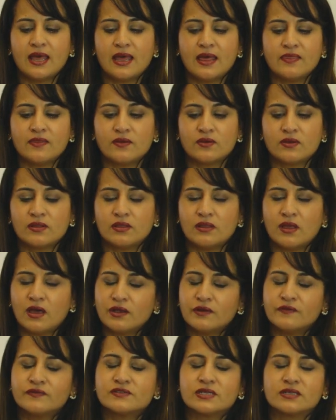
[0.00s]
And there are a
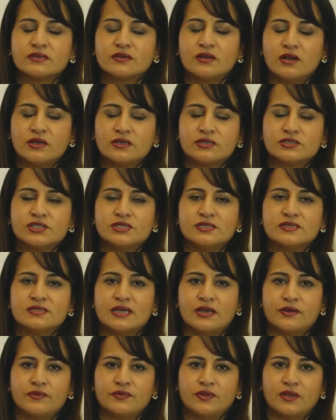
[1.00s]
lot of technologies
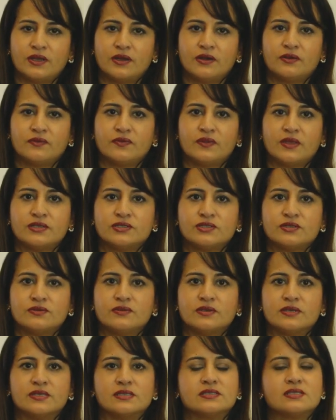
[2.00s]
out there that do
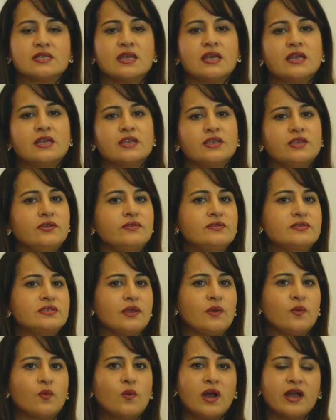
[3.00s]
this
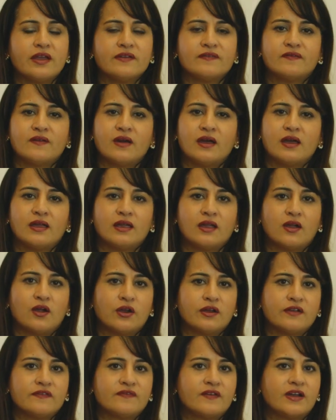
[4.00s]
using Wi-Fi,
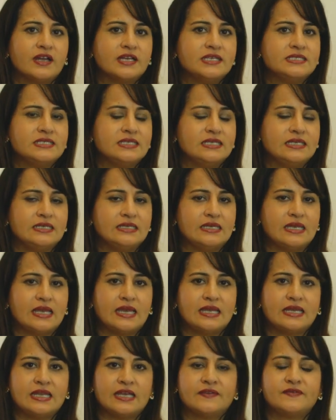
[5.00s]
RFID,
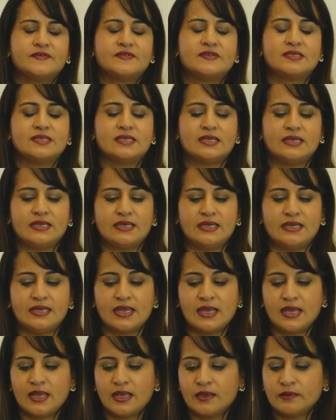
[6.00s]
NFC,
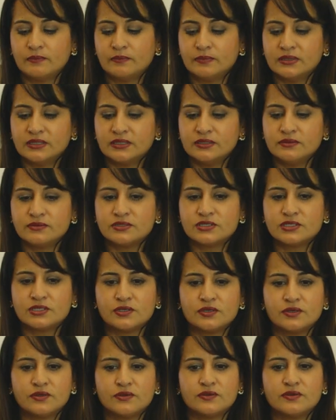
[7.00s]

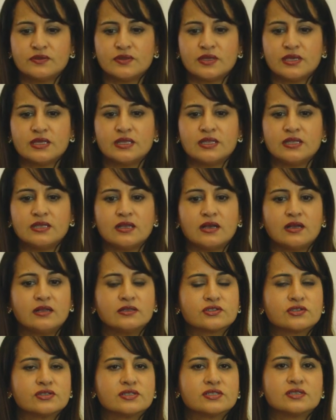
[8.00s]
Bluetooth, and
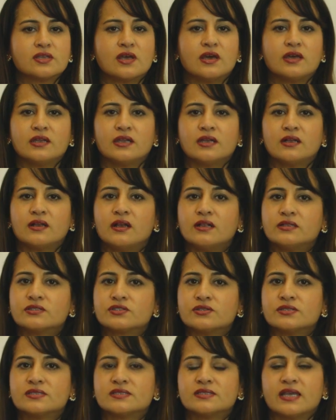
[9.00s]
ultrasonic,
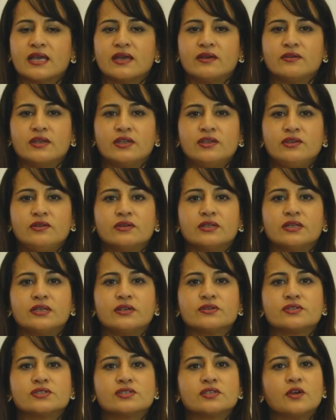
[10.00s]
ultrasound, and you'll
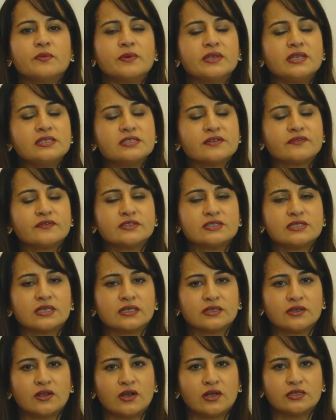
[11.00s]
hear so many different
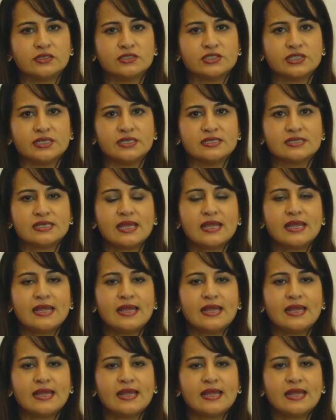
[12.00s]
technologies.